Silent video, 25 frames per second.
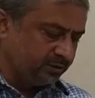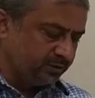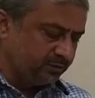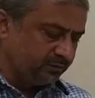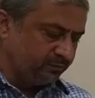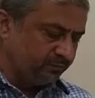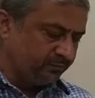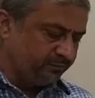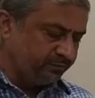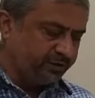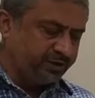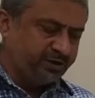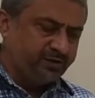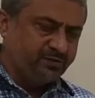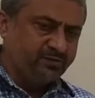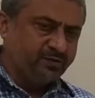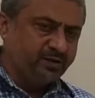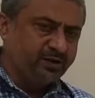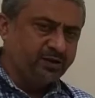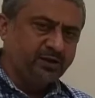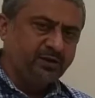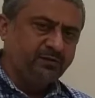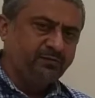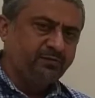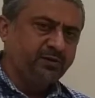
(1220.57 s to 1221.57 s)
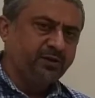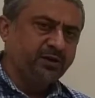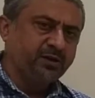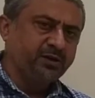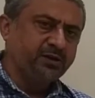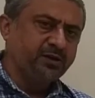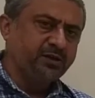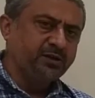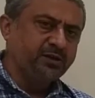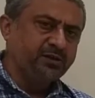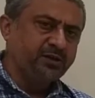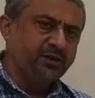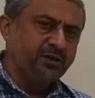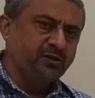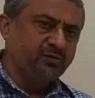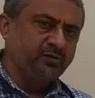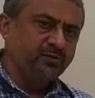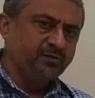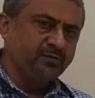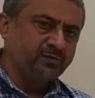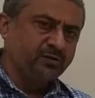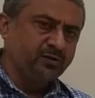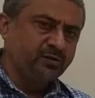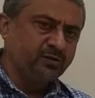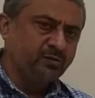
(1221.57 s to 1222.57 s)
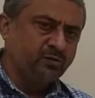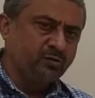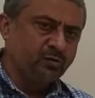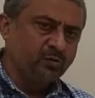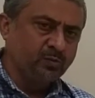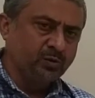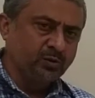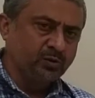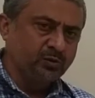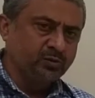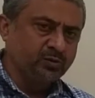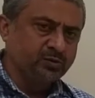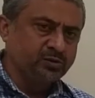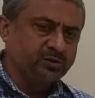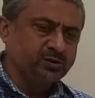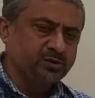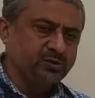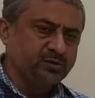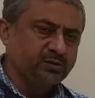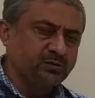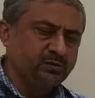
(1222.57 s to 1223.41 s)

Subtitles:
Very significant in case of consumer goods.